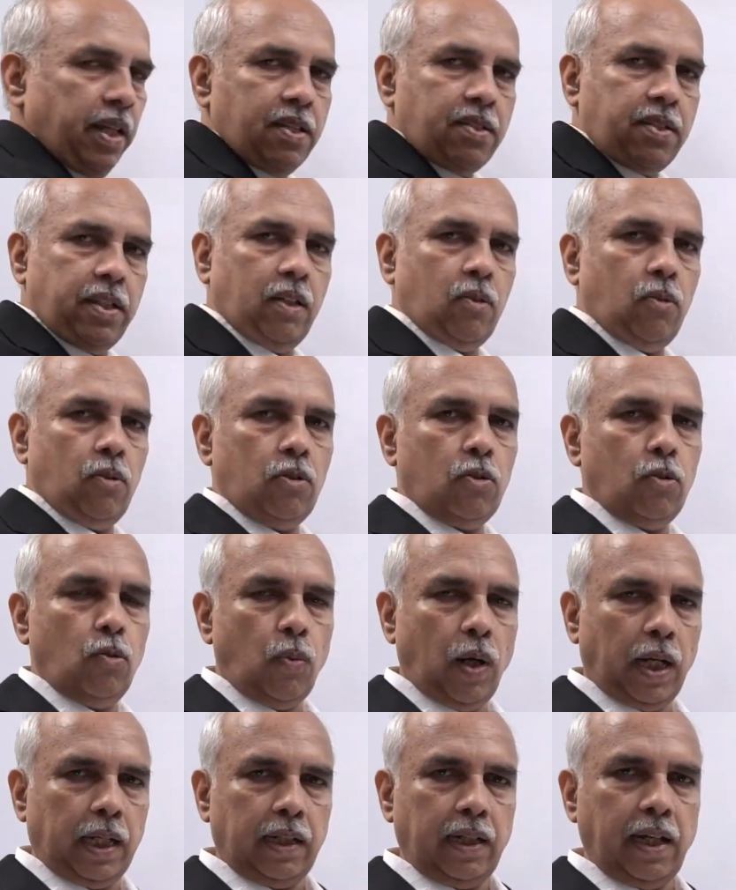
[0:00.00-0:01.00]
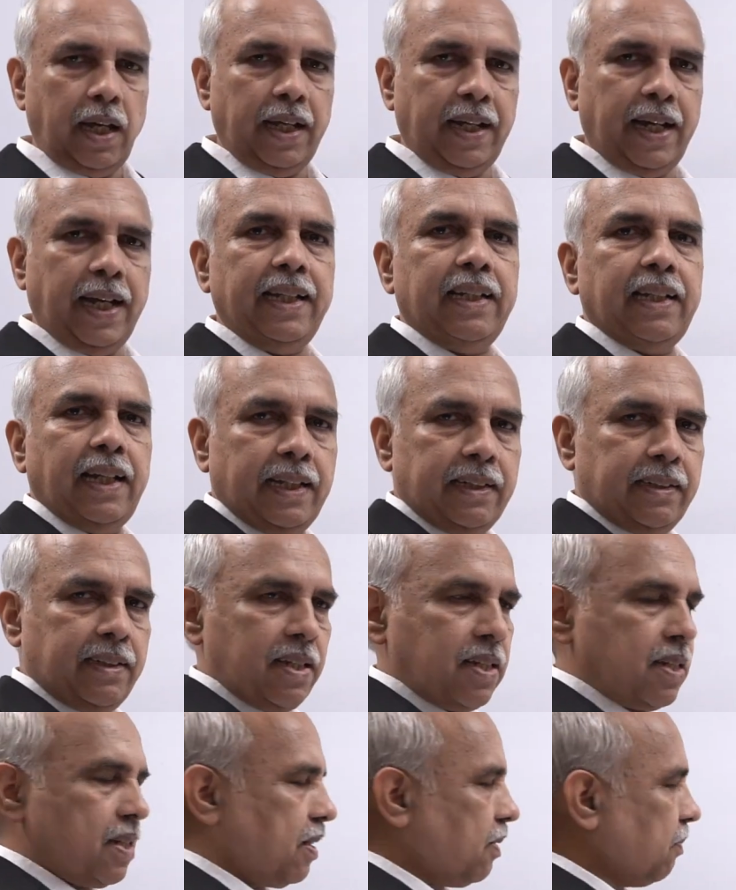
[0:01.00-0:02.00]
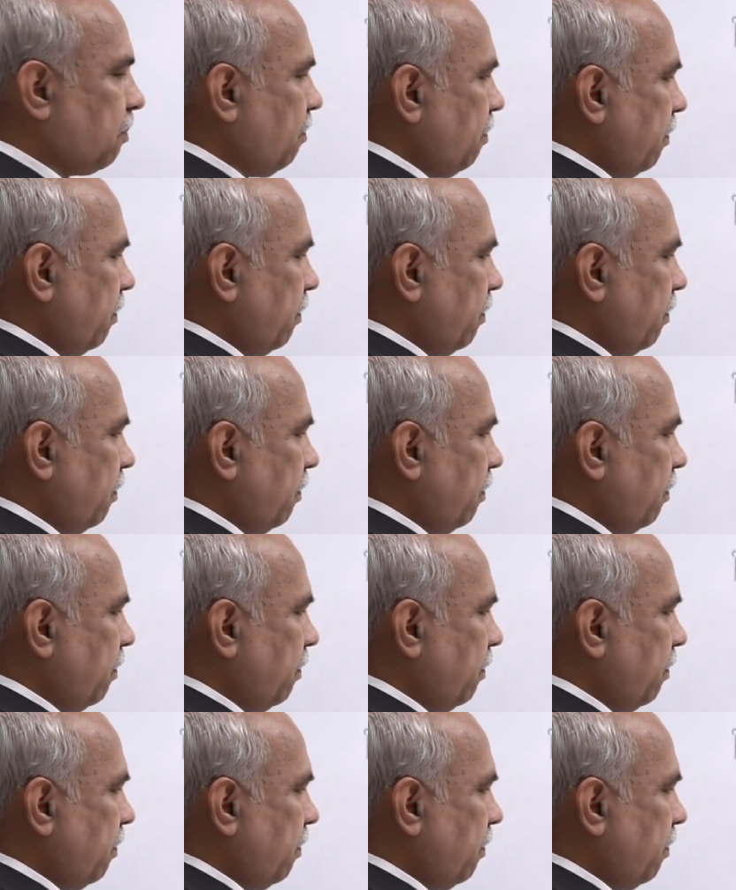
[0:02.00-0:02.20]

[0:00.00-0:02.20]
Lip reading: is equal to 1. I write like this.